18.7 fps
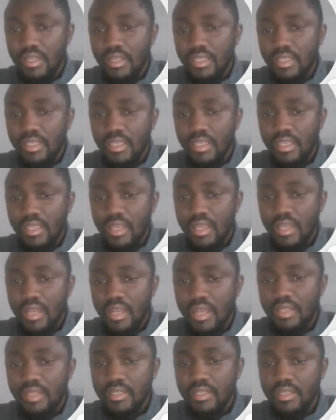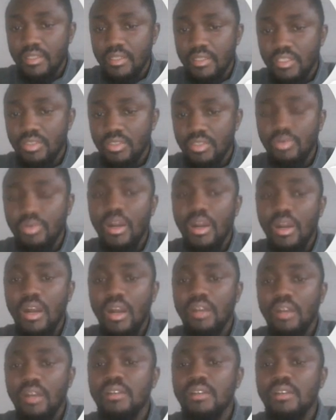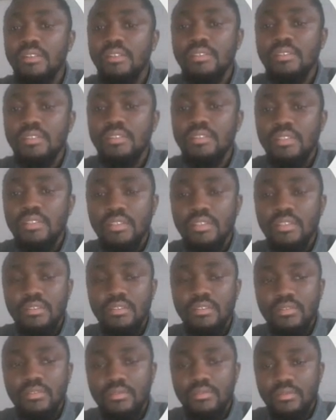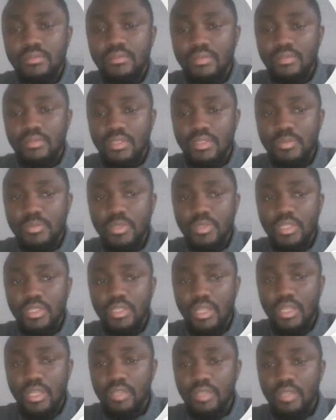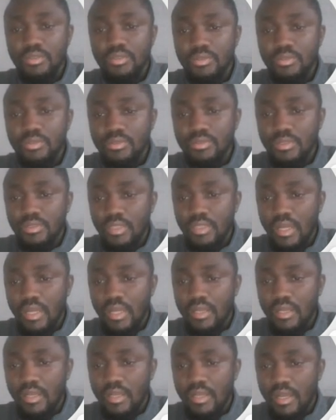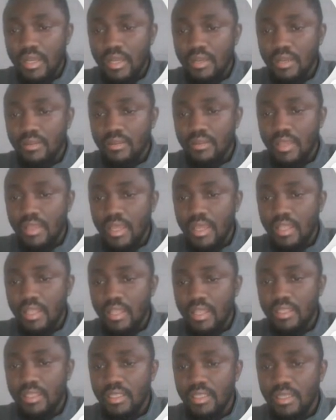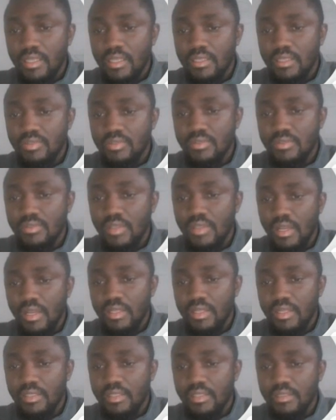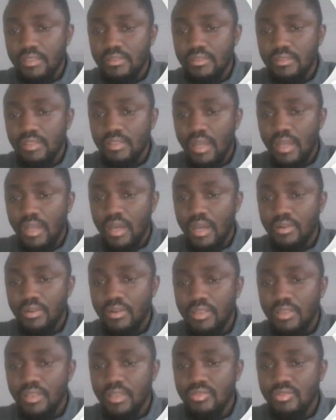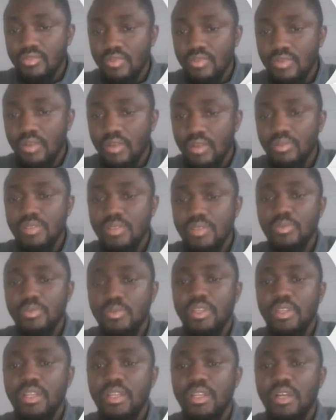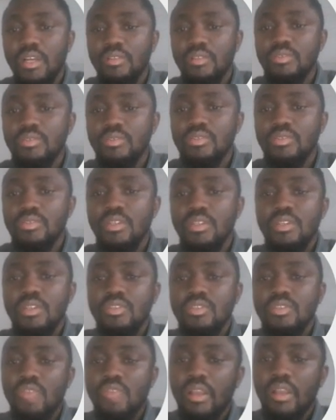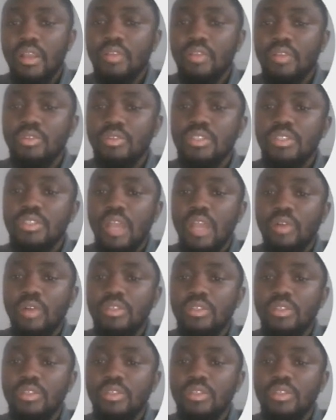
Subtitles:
K and Q are corresponding angles. L here and R here too are corresponding angles. So I only